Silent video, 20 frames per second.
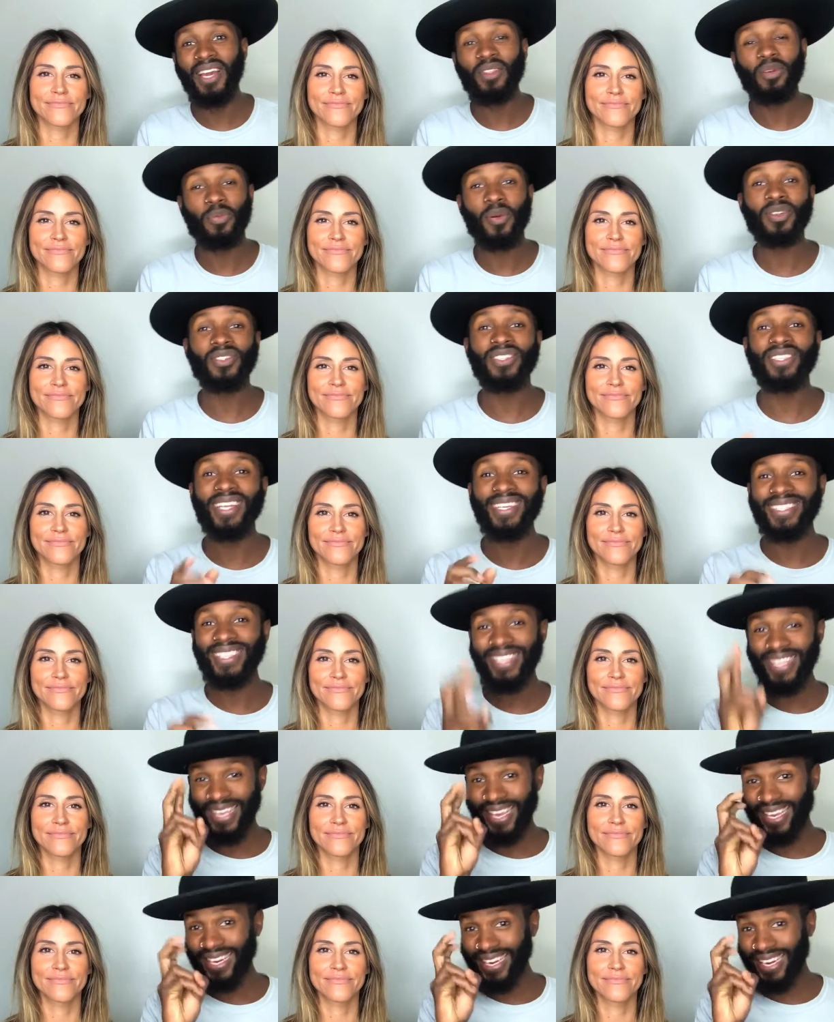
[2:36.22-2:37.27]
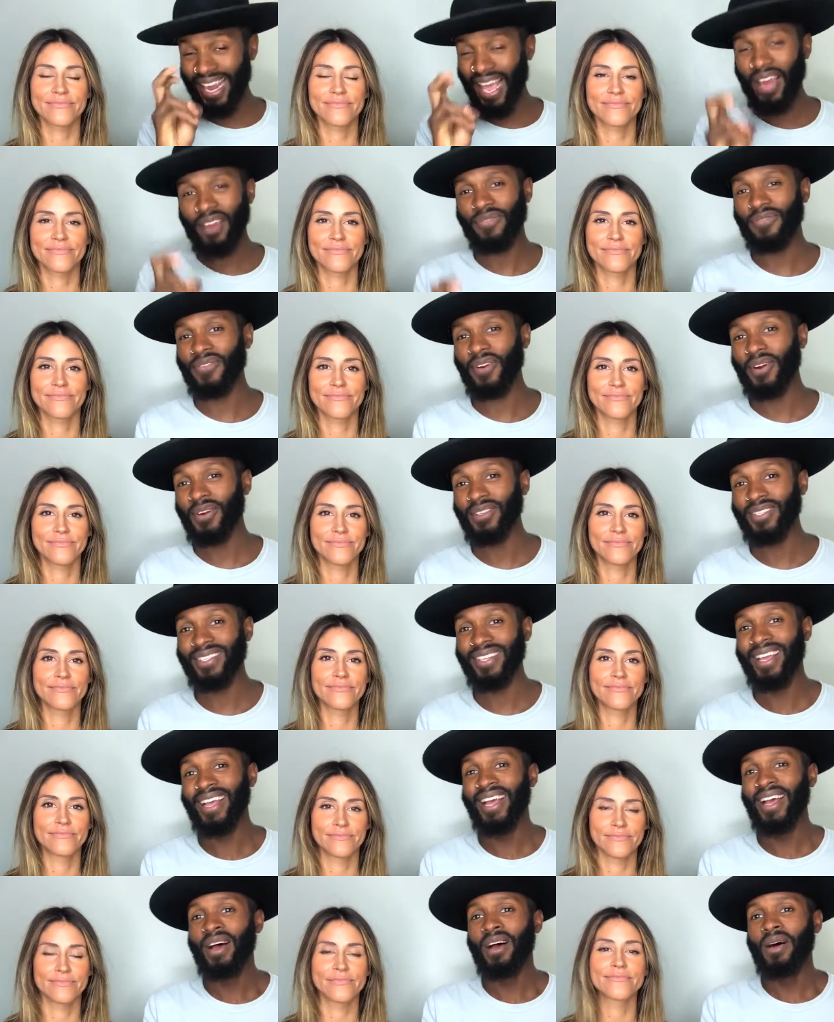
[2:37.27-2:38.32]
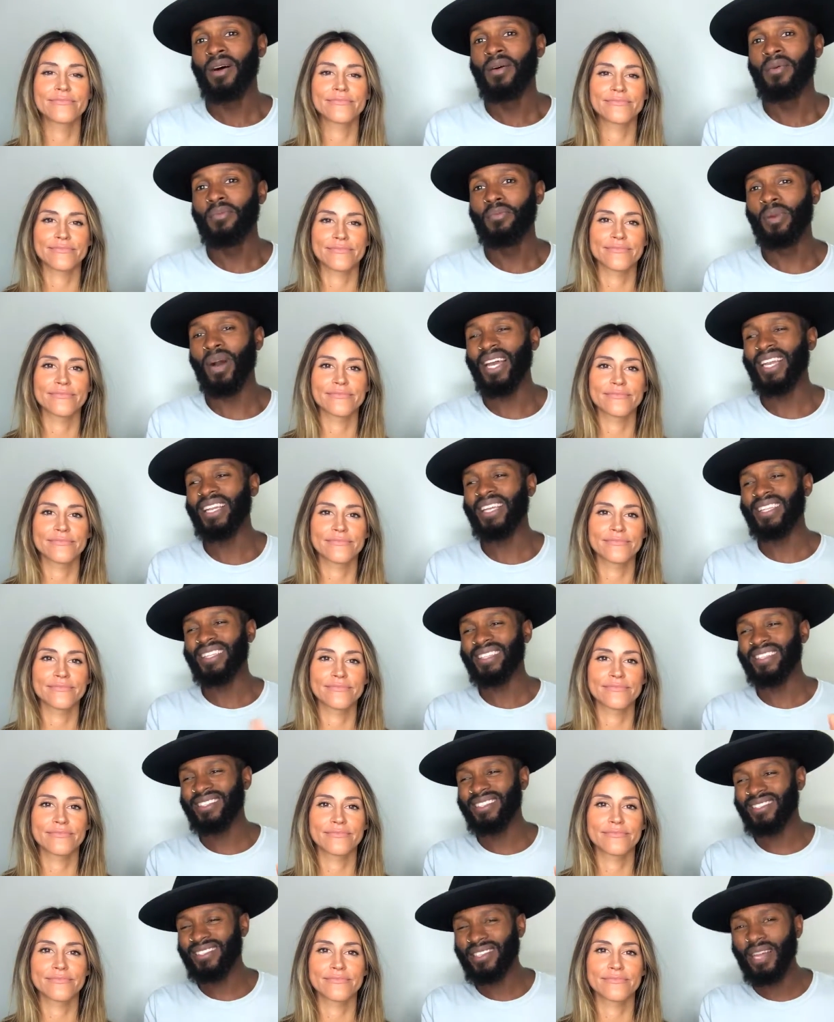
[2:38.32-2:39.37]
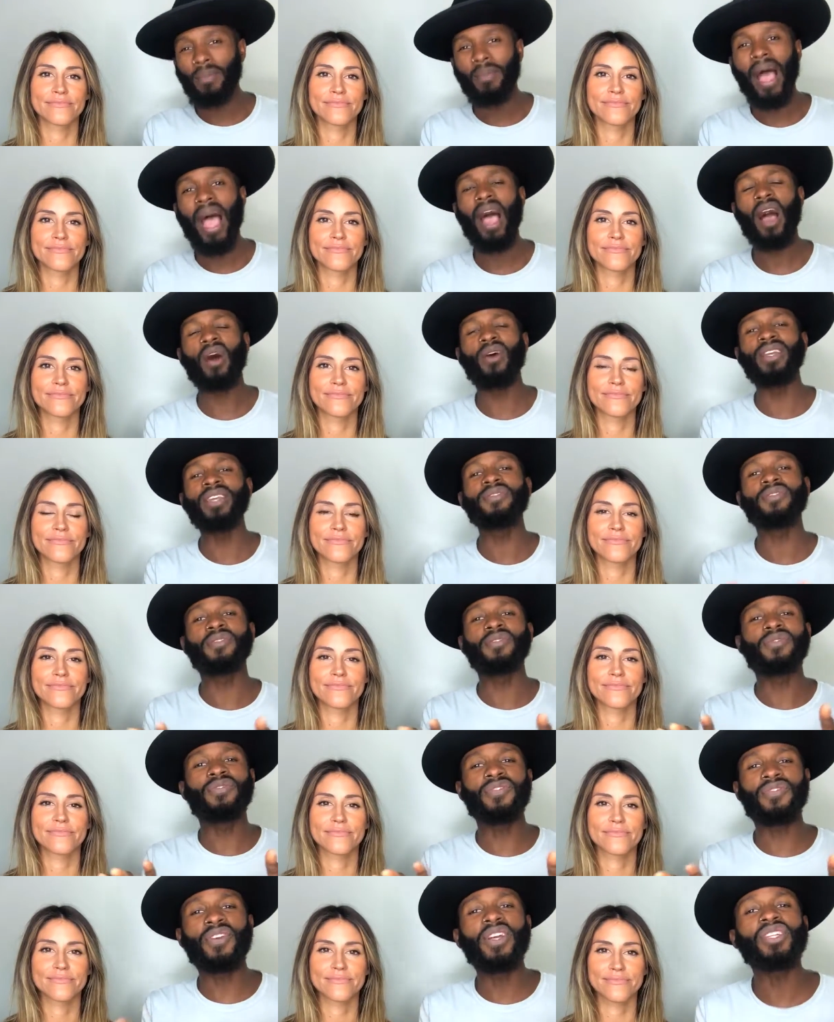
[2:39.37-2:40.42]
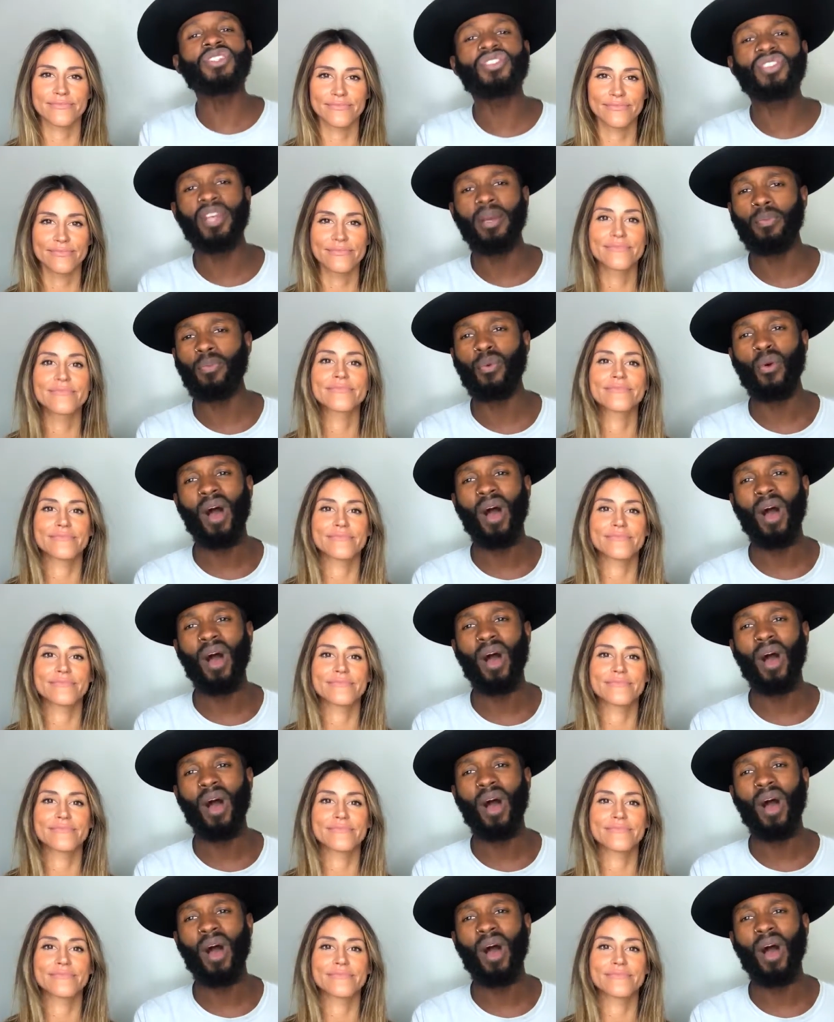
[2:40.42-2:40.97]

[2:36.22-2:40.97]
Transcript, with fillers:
Speaker 1: the other person doesn't get it at first, but somehow even friendship